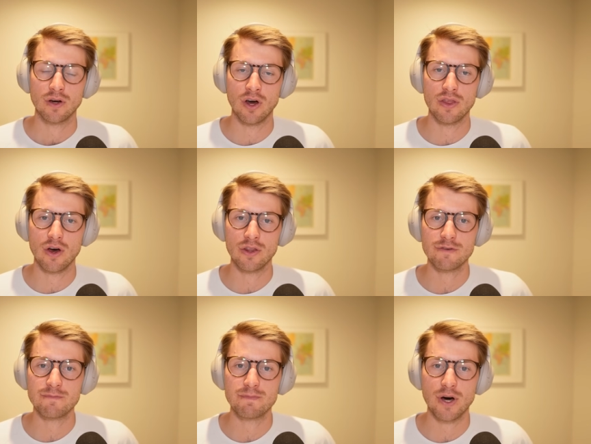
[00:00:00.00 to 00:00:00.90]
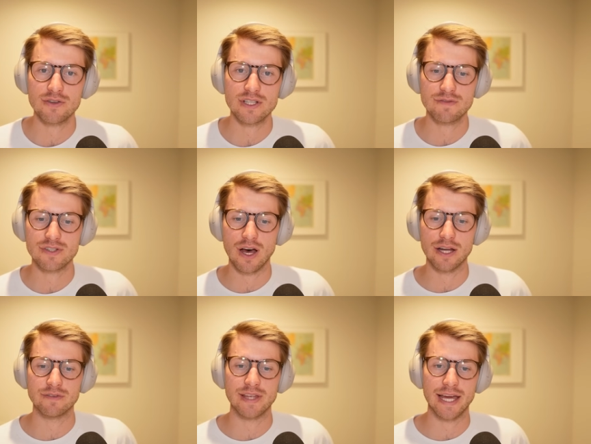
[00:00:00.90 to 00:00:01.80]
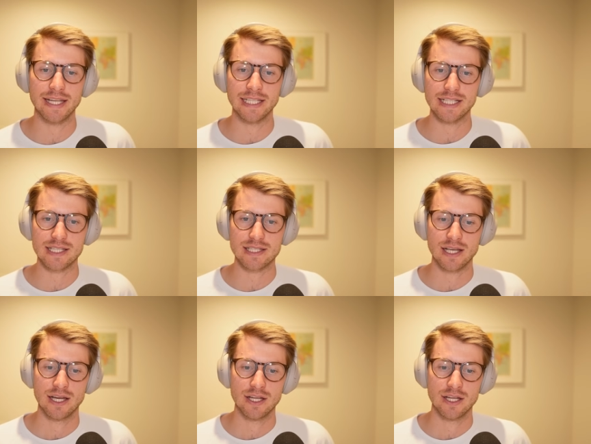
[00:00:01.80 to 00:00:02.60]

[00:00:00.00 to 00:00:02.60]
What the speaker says: On the positive side of that, it's